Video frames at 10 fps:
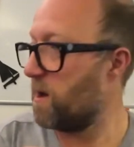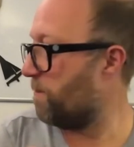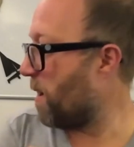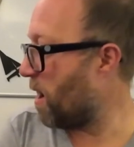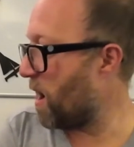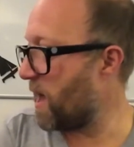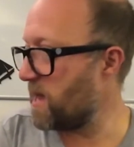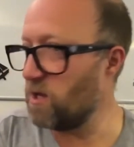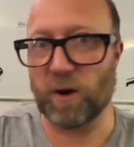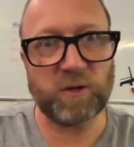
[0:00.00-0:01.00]
I
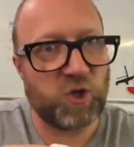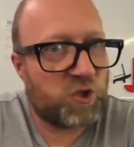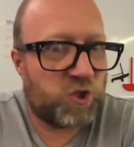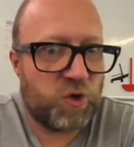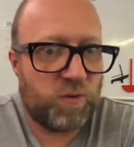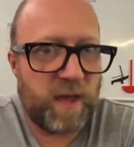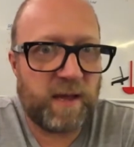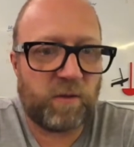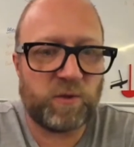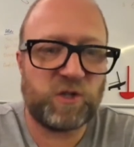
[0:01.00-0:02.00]
can charge 2
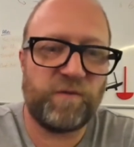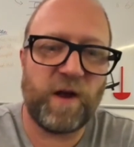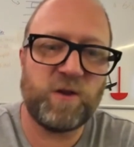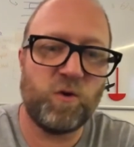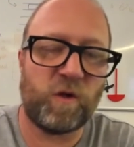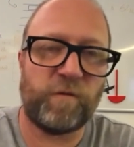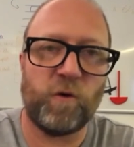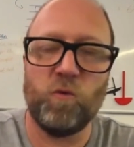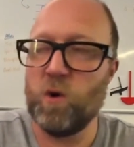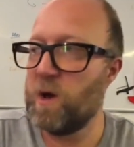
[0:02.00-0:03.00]
things, which is very
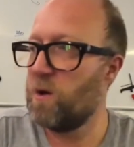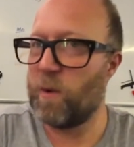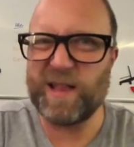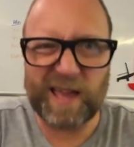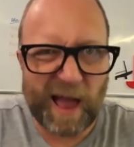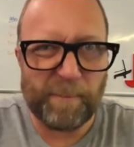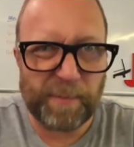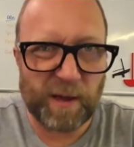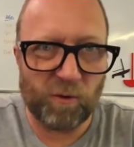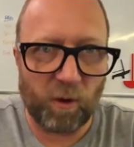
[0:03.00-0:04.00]
useful when you're
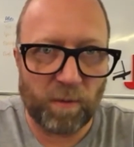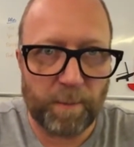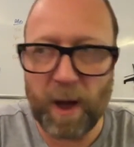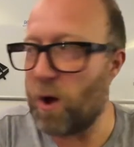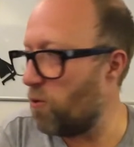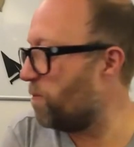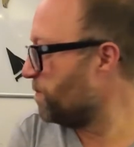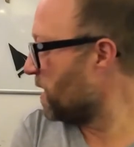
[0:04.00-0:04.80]
camping or on the boat.